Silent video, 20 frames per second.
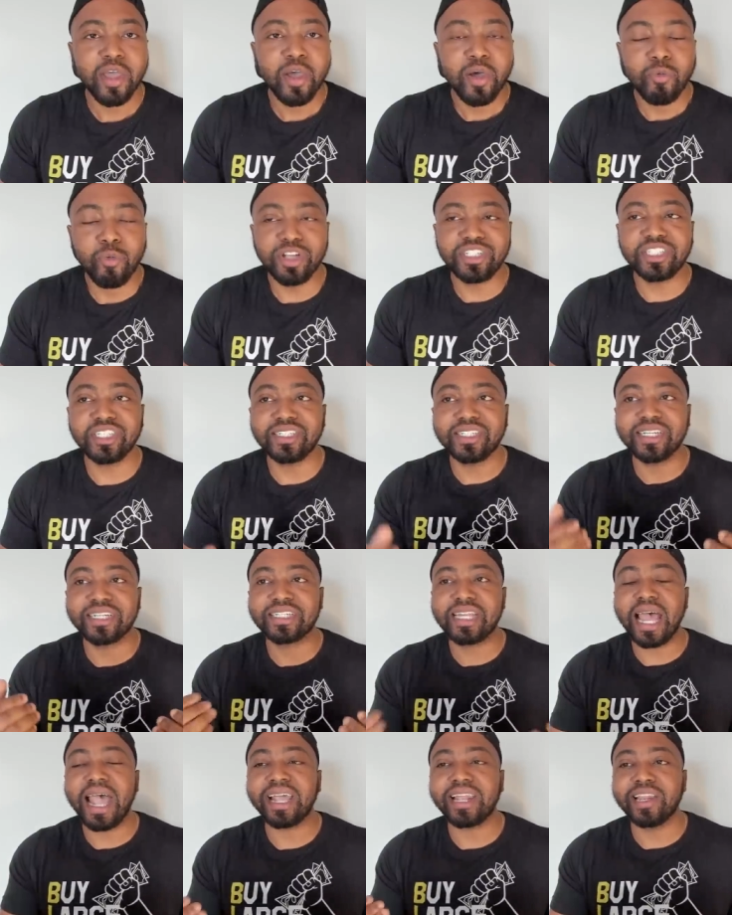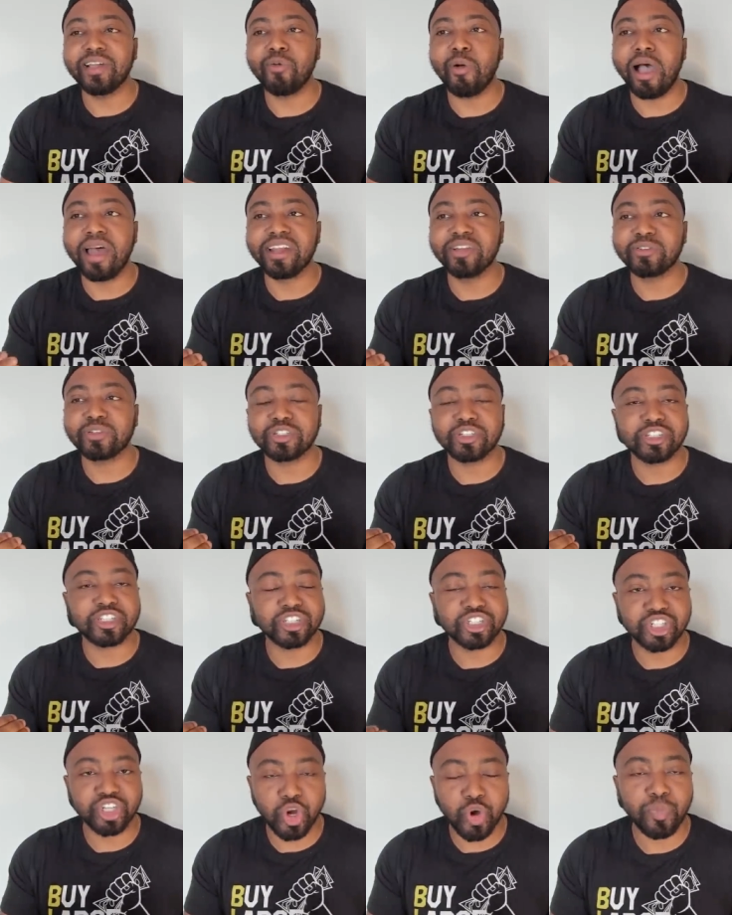Which is exactly why this was
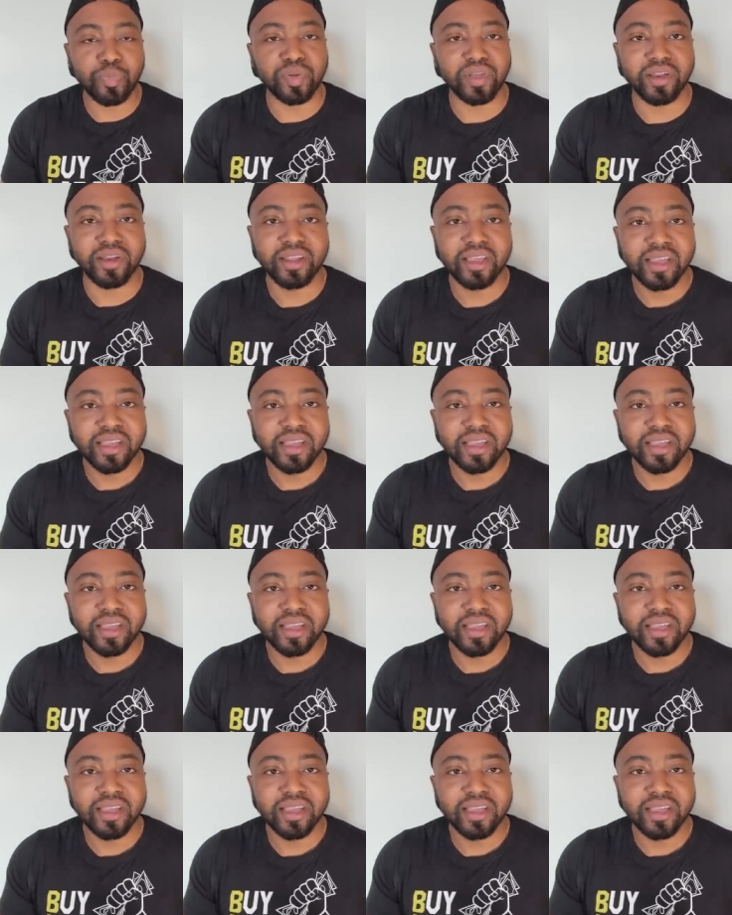stupid.